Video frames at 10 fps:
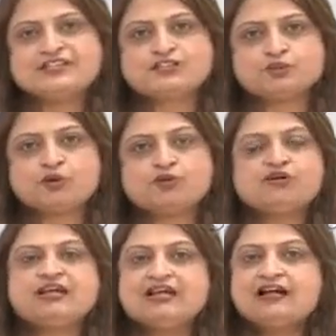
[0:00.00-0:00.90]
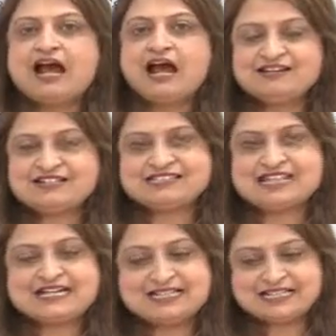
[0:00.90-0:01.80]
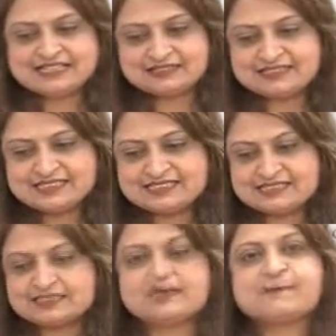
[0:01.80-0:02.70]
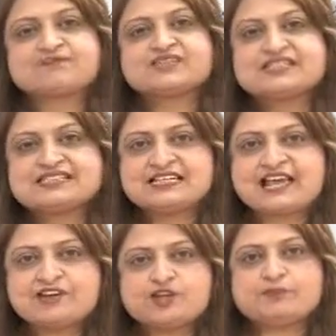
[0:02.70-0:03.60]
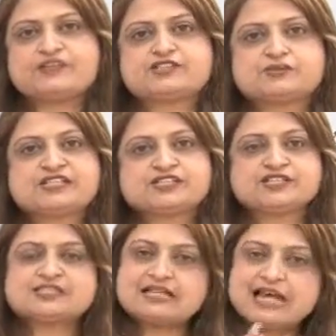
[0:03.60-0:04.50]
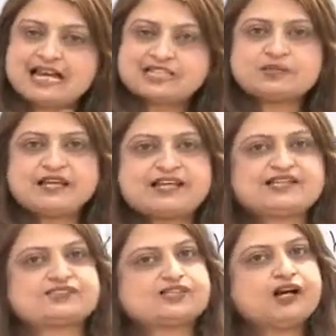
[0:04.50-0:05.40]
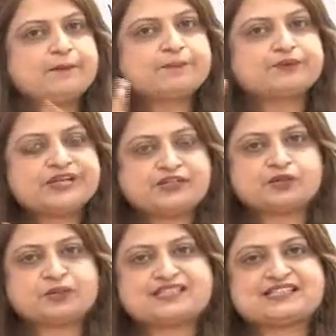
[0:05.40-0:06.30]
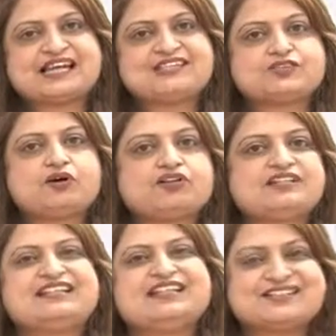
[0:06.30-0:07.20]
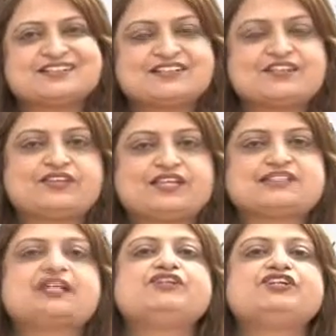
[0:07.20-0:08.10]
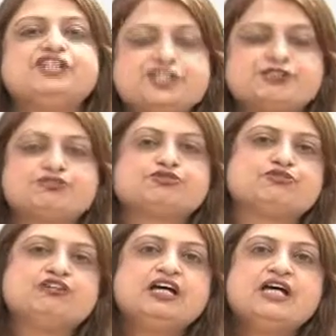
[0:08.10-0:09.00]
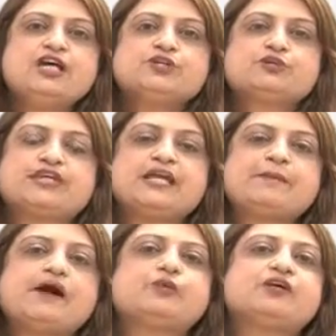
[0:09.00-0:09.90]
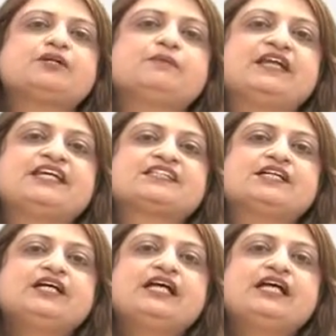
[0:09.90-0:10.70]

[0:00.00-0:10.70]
So understanding this scenario based questions as well as the prerequisites or the necessary things that we need to do to keep our workplace